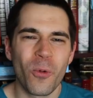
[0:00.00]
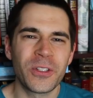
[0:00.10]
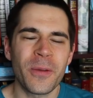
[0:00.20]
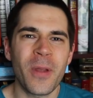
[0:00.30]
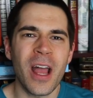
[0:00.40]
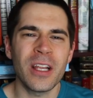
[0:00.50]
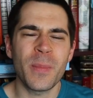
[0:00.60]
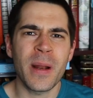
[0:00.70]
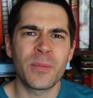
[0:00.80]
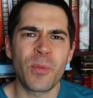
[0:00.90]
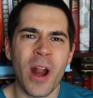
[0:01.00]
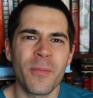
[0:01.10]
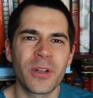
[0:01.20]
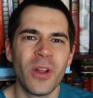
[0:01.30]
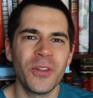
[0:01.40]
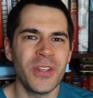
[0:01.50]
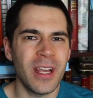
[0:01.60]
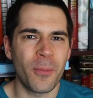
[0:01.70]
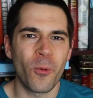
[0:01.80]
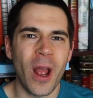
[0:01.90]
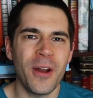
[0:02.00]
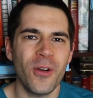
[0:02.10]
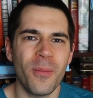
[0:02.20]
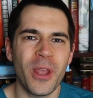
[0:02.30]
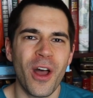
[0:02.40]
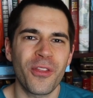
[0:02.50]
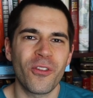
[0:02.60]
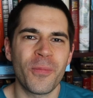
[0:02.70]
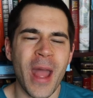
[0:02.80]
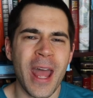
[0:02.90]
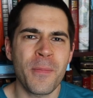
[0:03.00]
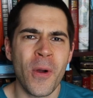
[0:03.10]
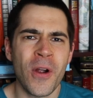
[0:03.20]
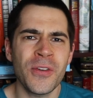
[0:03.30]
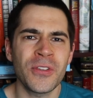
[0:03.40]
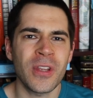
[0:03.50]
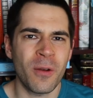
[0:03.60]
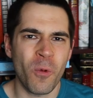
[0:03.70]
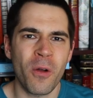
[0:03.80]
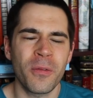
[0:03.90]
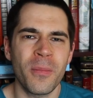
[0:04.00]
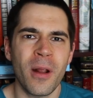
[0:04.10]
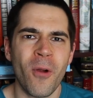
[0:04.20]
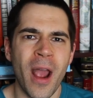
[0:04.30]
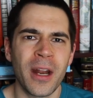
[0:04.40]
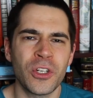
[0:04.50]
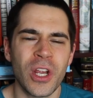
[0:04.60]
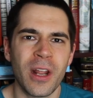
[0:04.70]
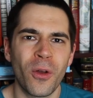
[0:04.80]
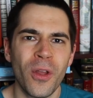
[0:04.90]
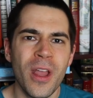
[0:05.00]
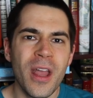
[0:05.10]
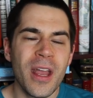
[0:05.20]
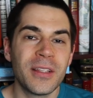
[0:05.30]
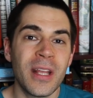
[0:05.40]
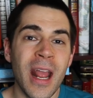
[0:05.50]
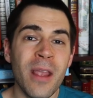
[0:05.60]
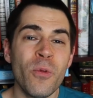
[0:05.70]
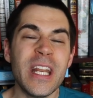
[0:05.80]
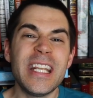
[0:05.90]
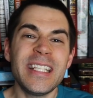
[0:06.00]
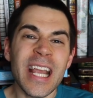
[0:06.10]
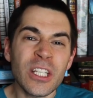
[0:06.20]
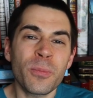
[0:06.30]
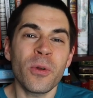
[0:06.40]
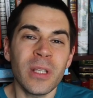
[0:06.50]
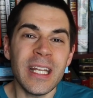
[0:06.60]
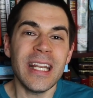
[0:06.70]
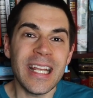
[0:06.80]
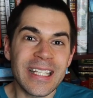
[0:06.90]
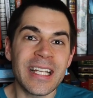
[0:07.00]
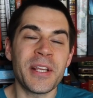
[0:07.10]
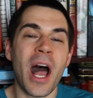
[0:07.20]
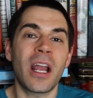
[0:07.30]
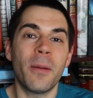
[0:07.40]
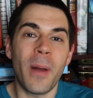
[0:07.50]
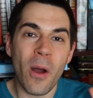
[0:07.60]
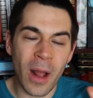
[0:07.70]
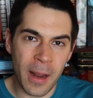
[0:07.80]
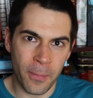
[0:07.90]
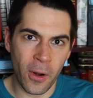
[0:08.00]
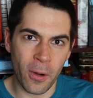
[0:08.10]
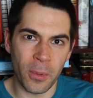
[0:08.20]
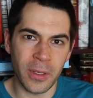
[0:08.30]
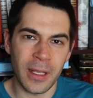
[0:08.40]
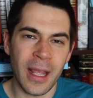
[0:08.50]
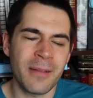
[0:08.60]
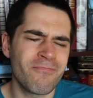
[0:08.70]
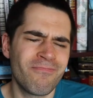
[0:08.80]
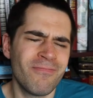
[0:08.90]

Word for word: What's up guys, my name is Brandon McNulty, I'm a writer, I'm the author of Bad Parts, and welcome to my writing channel. Today we desperately need to talk about hyperbole, and